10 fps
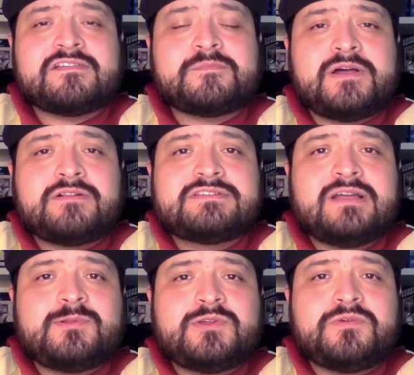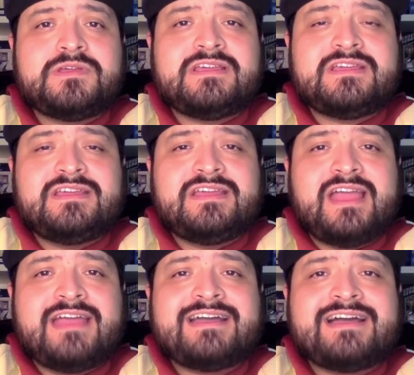spelled W E E
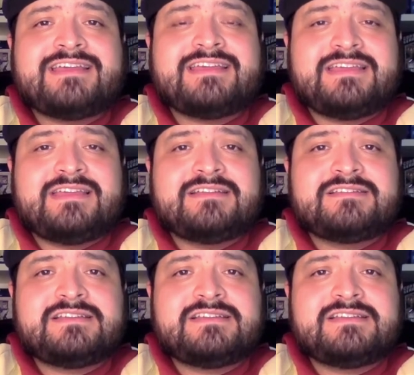N I E